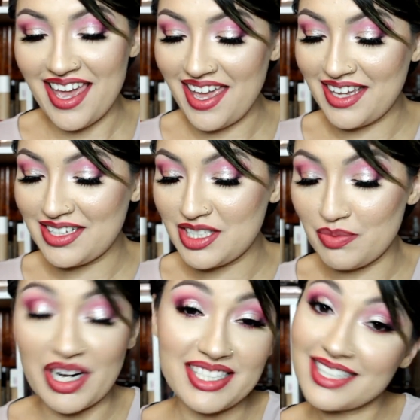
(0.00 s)
And
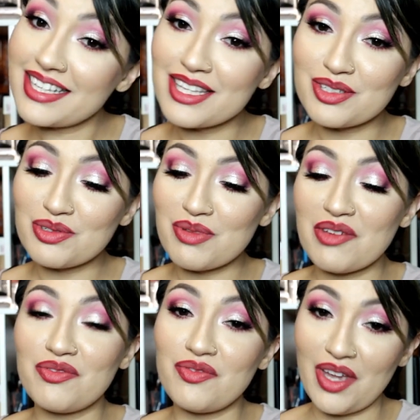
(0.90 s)
surprisingly, this was
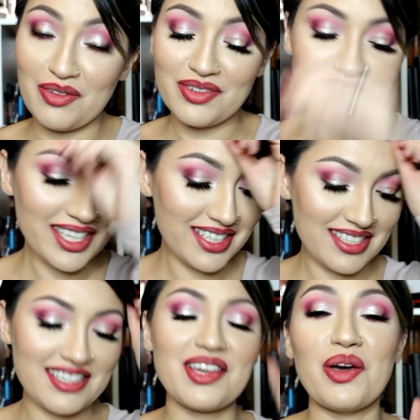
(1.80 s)
my favorite
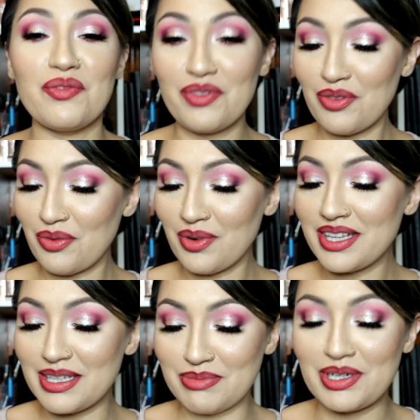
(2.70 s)
of the
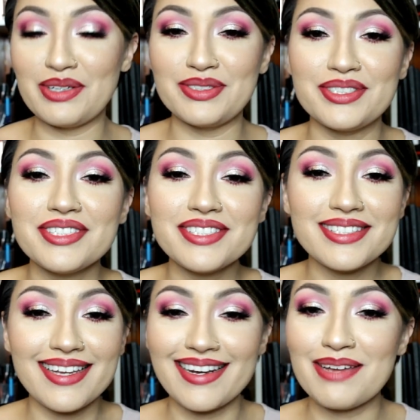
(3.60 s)
3 lip
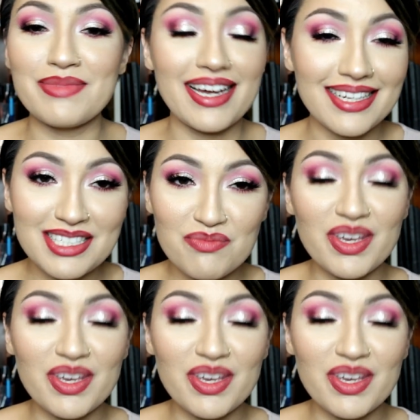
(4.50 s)
colors, and I'm not into